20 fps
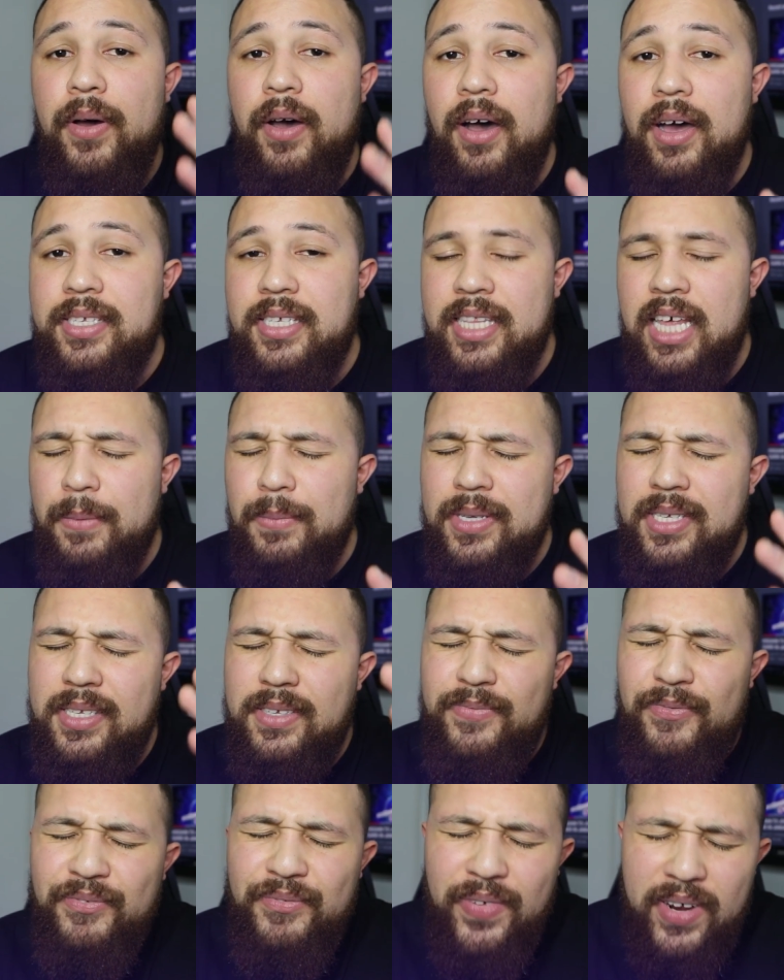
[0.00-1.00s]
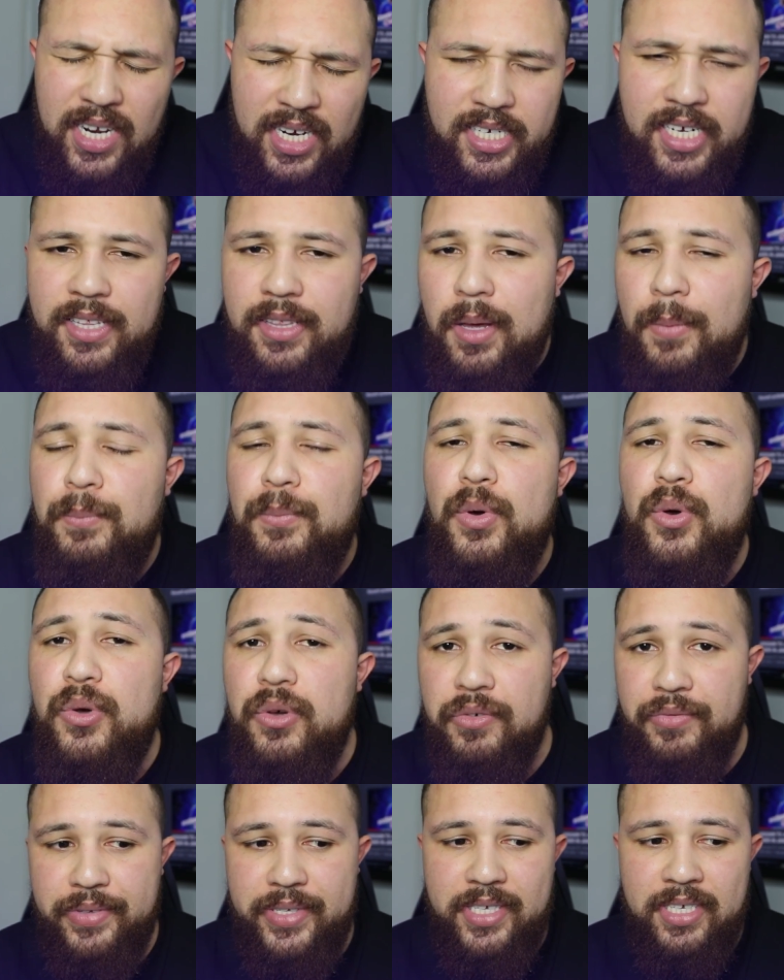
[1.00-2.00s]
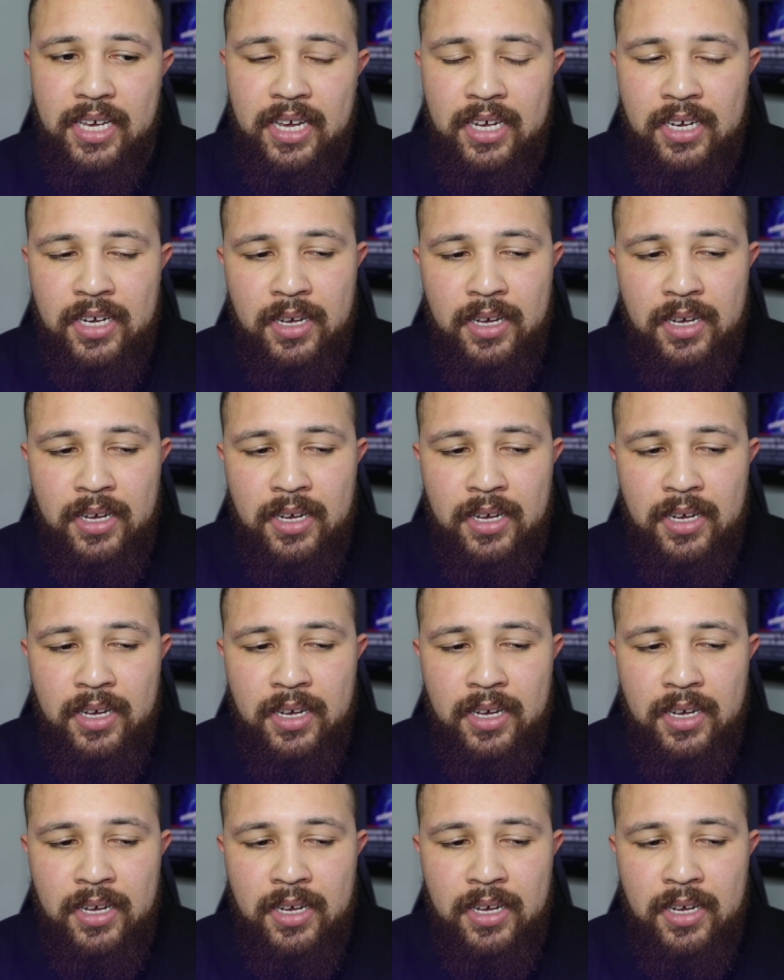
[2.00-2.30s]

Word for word: person that was finishing the moves,